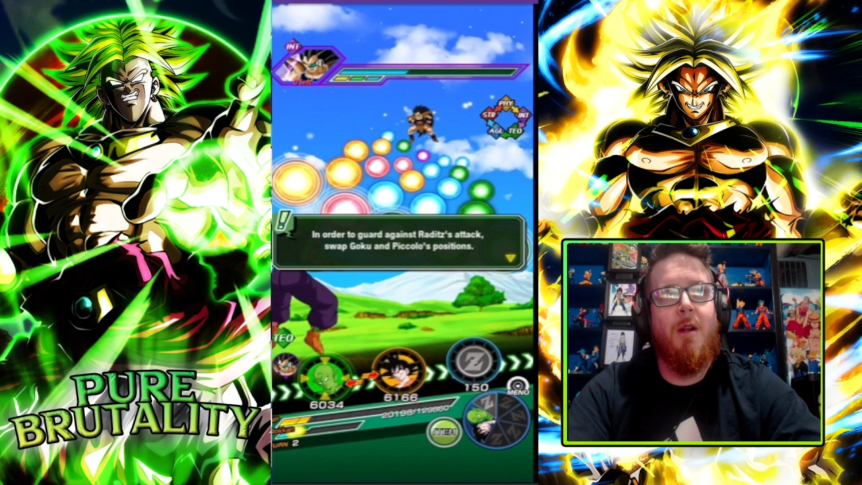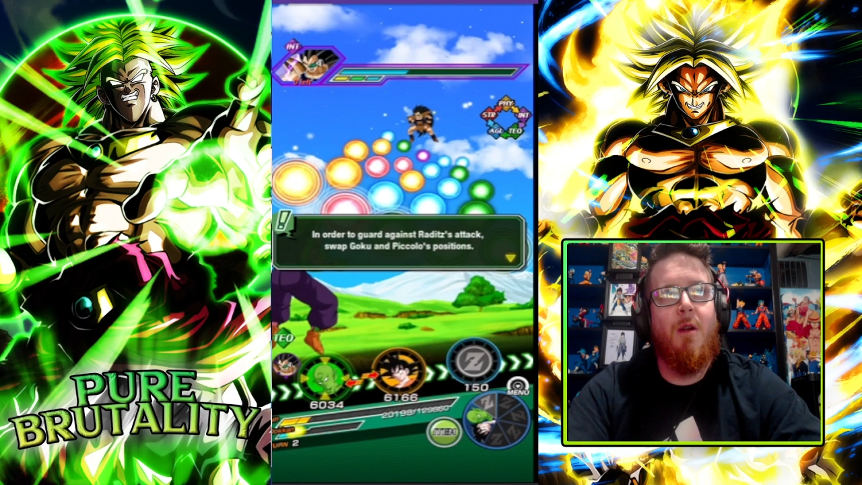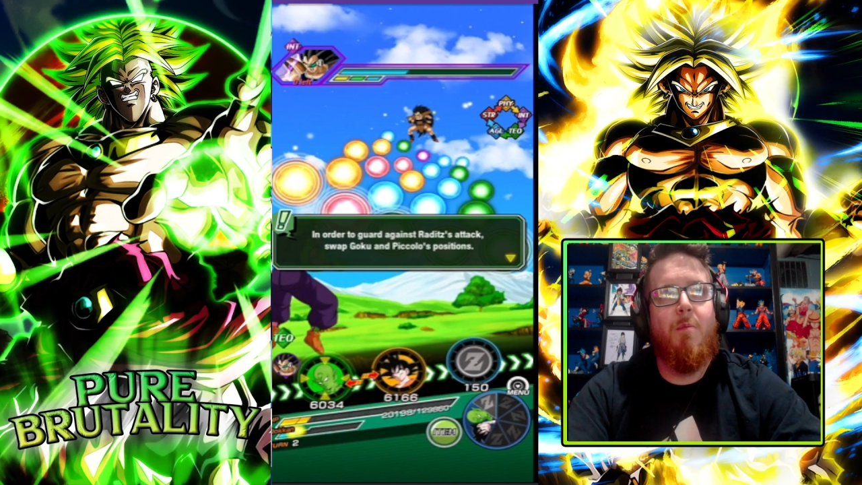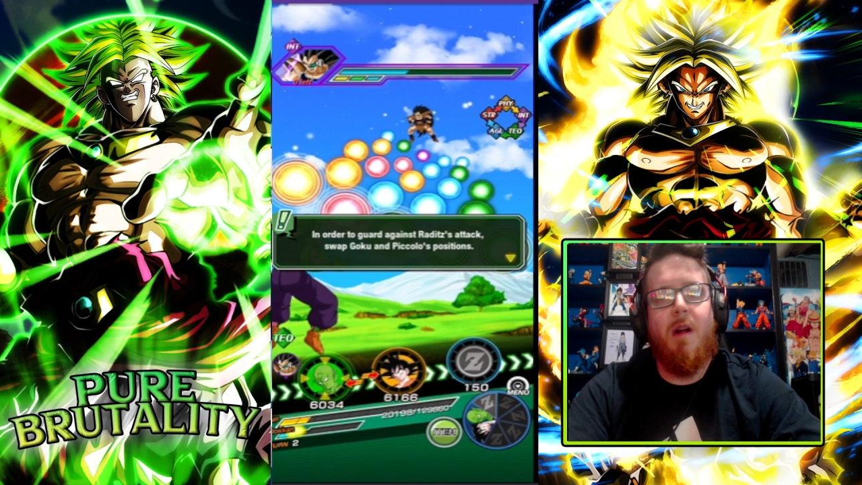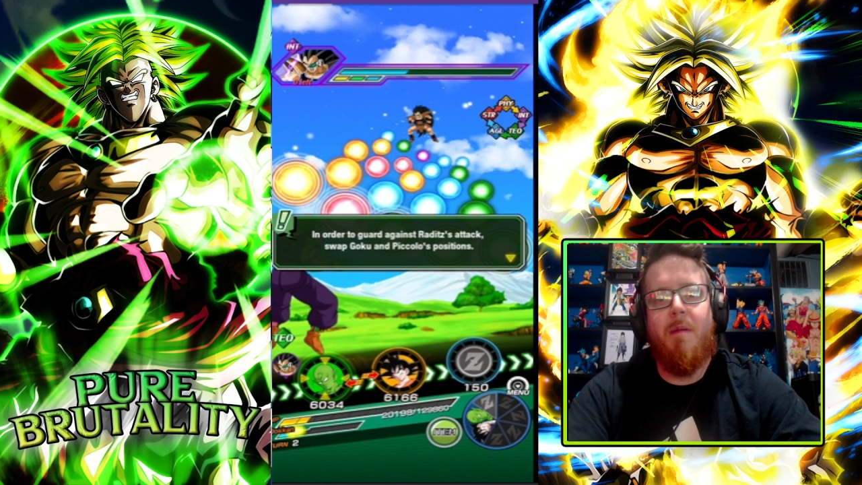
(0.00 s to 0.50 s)

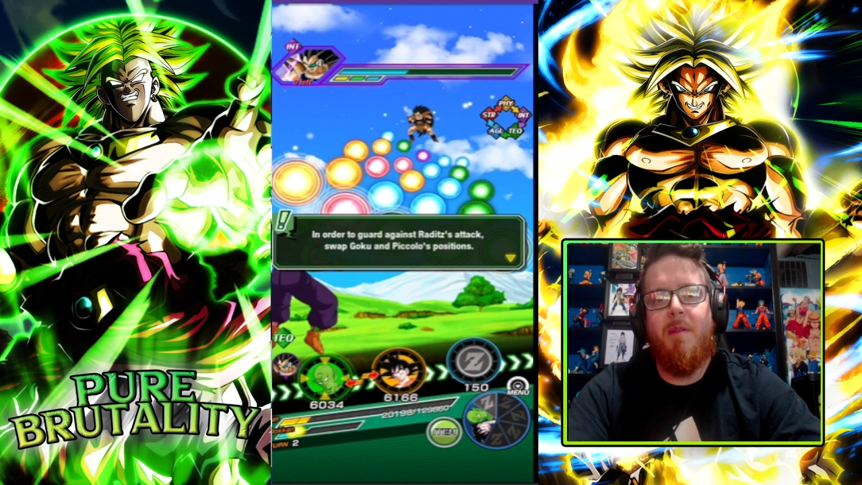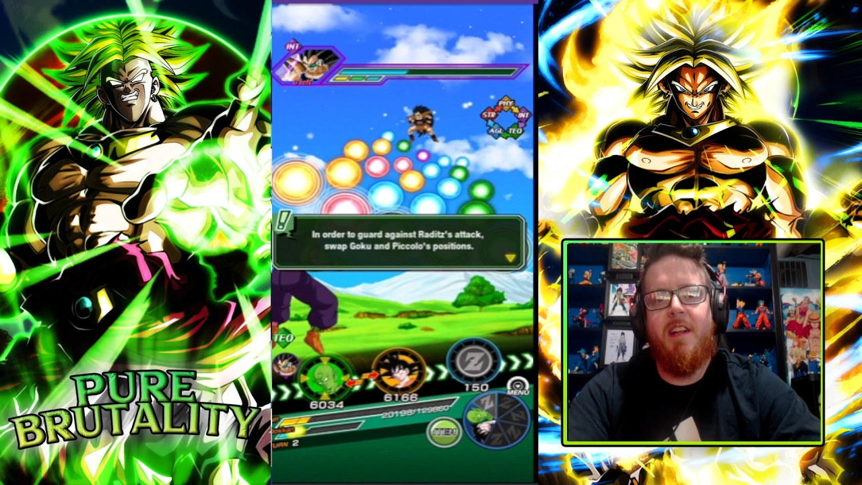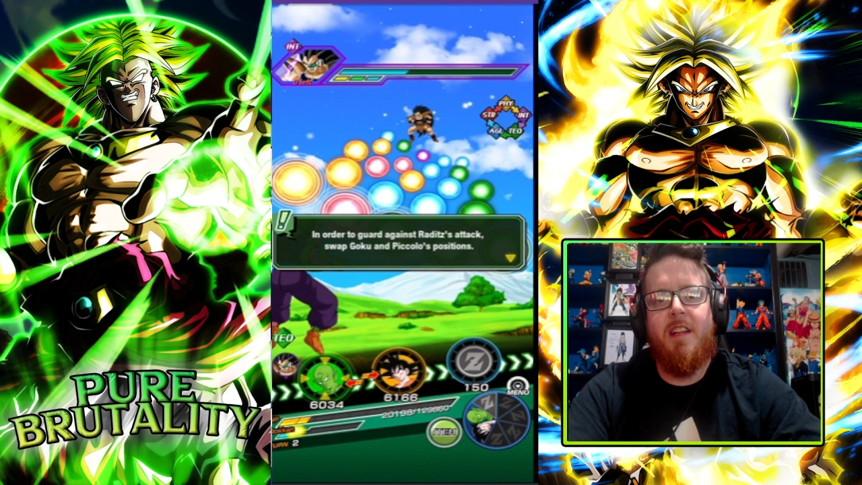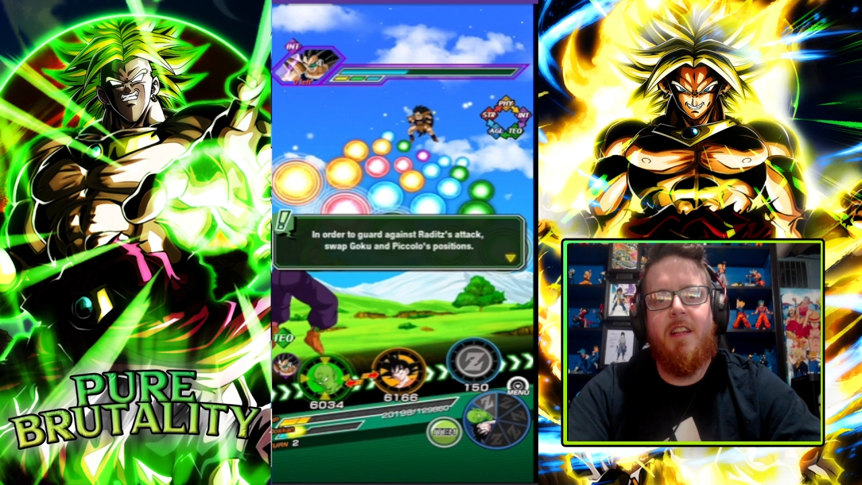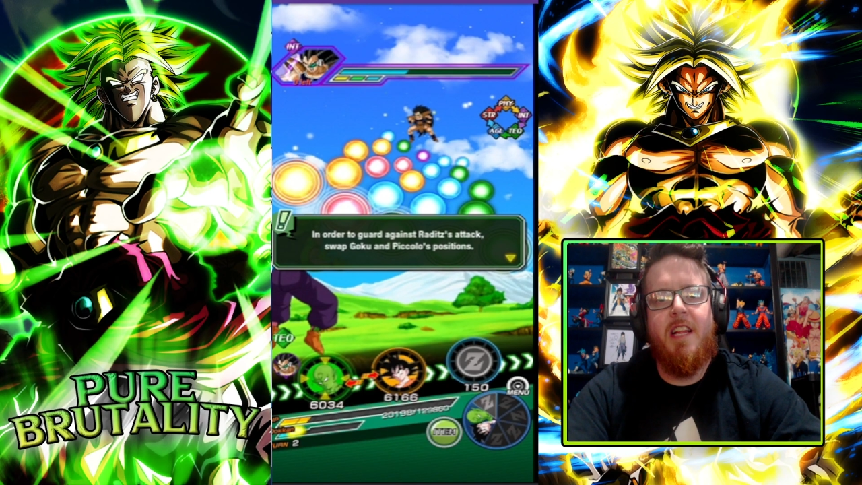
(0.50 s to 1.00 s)
probably
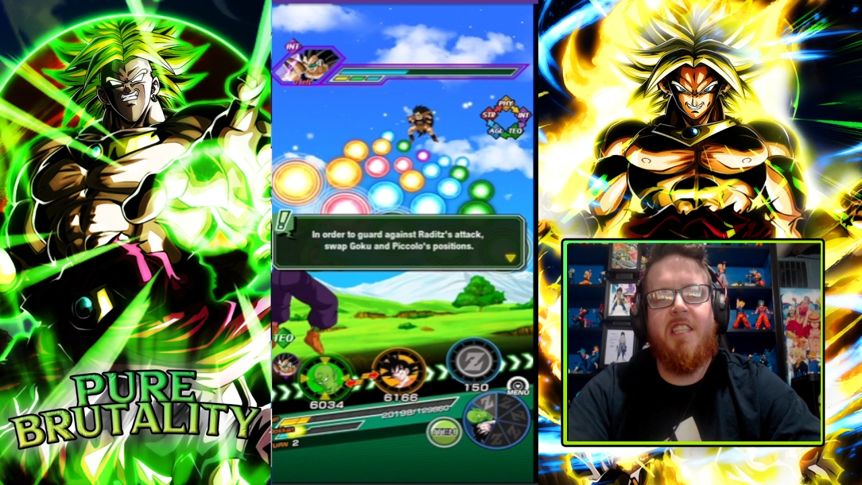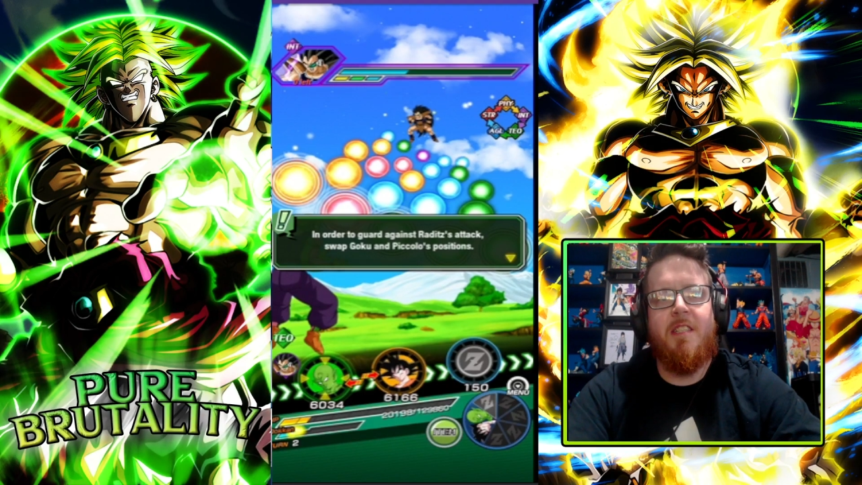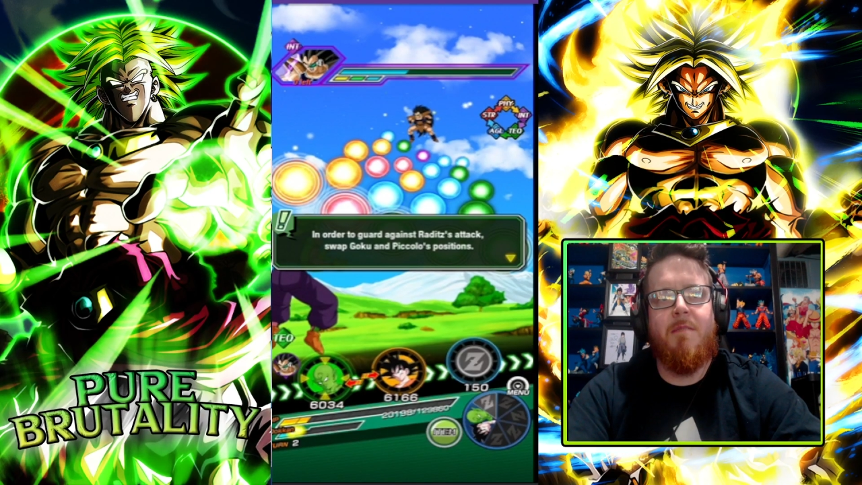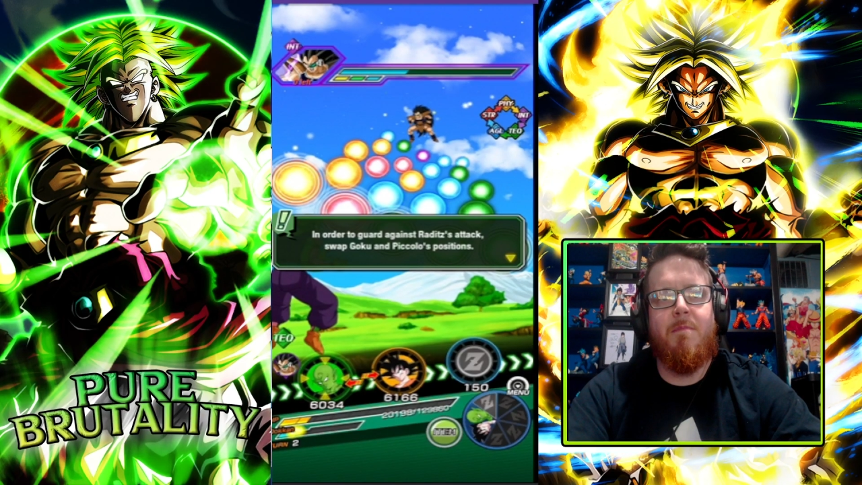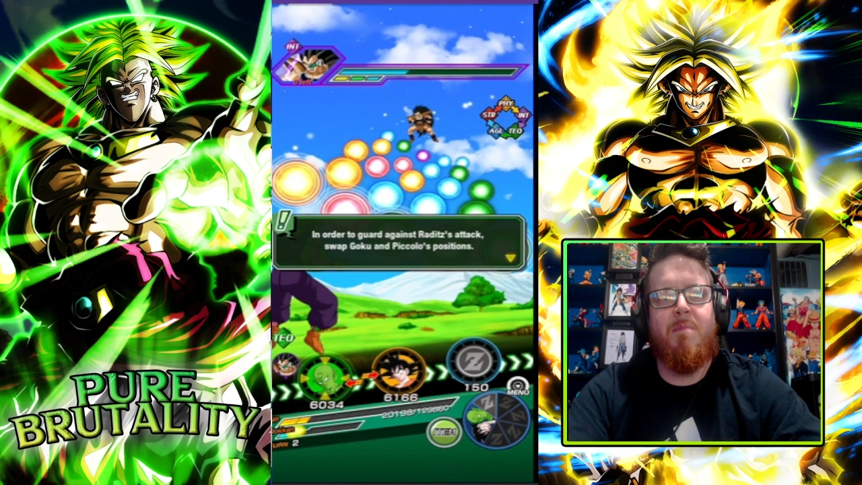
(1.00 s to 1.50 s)
a
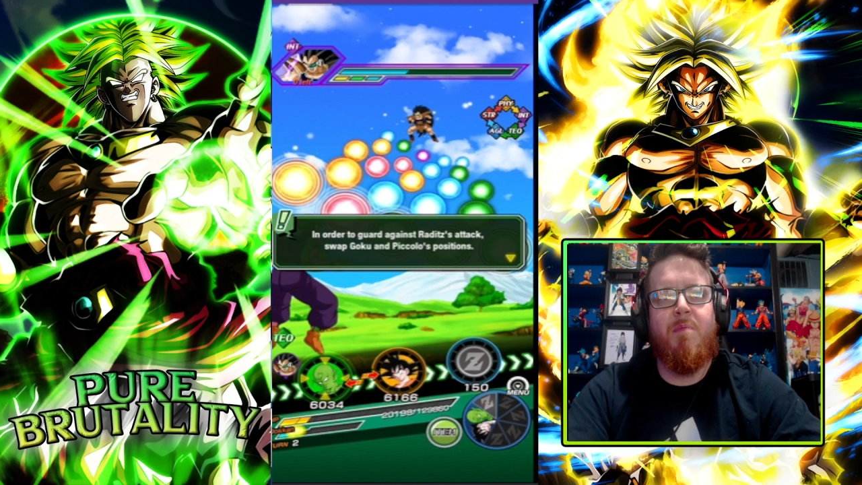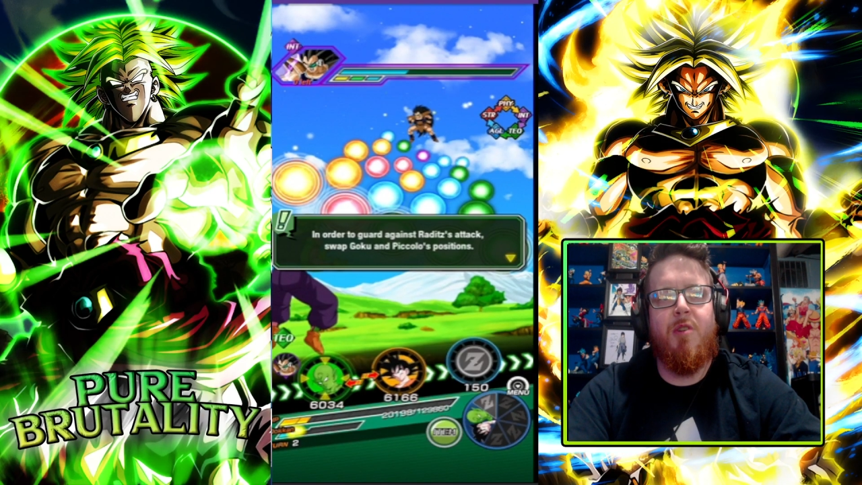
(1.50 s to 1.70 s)
lesson